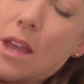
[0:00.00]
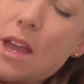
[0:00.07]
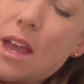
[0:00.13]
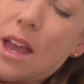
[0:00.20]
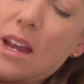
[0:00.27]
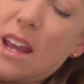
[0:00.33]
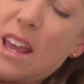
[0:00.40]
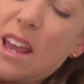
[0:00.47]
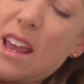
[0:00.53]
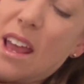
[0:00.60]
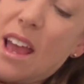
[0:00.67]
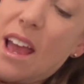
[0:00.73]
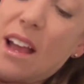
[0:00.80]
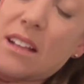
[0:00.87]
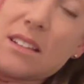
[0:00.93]
any
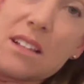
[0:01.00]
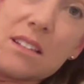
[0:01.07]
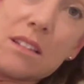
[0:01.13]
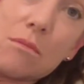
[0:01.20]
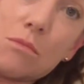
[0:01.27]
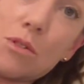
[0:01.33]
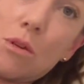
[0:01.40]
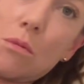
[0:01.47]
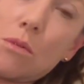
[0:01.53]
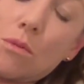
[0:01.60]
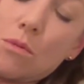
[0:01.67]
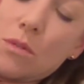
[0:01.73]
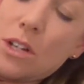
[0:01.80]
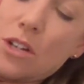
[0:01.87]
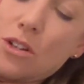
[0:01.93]
excess
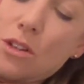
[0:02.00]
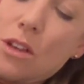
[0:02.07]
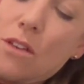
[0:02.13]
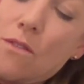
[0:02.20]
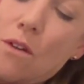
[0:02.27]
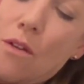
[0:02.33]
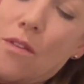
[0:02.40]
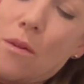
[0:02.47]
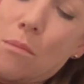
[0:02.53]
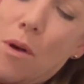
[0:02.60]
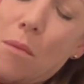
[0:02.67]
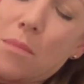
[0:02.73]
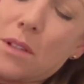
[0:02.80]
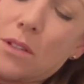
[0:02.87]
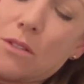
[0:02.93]
abdominal tissue that you've got that
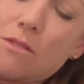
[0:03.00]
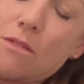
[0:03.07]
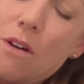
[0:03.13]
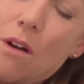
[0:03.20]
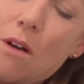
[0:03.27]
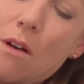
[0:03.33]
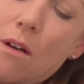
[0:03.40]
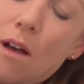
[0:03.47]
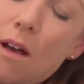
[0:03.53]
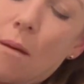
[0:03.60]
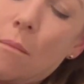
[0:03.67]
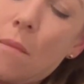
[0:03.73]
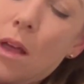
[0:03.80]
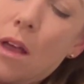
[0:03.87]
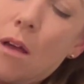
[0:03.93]
might be sort of
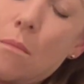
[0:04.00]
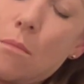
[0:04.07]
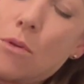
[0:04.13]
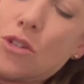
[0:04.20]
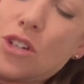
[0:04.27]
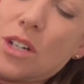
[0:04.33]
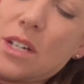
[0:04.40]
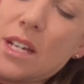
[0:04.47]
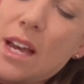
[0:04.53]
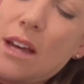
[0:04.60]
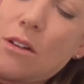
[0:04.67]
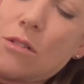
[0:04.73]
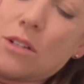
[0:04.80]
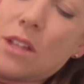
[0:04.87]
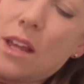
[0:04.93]
pushing down
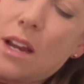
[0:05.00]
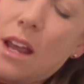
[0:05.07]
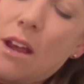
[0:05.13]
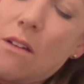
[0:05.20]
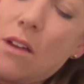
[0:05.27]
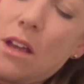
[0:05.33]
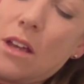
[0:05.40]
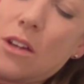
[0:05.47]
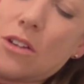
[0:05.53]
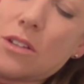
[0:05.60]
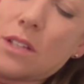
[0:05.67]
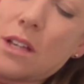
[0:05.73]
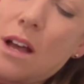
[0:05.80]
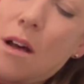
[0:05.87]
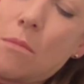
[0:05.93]
onto that area. You can
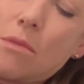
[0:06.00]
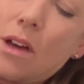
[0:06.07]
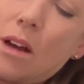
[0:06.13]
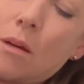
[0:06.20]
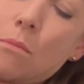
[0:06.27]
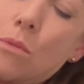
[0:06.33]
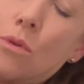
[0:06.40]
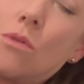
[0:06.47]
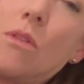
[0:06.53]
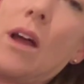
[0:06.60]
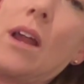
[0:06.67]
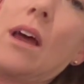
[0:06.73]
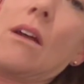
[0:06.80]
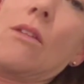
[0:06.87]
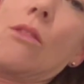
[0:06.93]
just cup that and pull
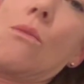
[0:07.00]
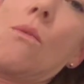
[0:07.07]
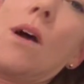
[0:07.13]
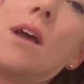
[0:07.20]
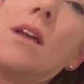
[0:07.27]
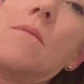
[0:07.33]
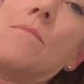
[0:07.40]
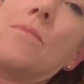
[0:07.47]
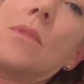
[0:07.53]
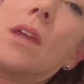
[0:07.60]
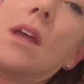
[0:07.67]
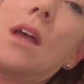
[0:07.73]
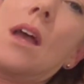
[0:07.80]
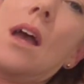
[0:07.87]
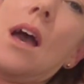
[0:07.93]
that out of the way.
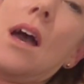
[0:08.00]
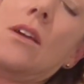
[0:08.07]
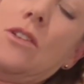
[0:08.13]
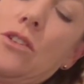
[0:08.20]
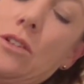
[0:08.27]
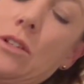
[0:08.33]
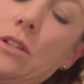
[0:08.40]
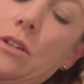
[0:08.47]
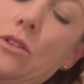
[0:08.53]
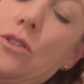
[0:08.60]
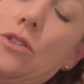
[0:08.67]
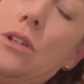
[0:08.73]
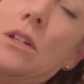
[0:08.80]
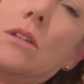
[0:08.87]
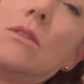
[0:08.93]
And you're just going to
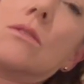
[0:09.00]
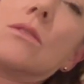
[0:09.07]
do little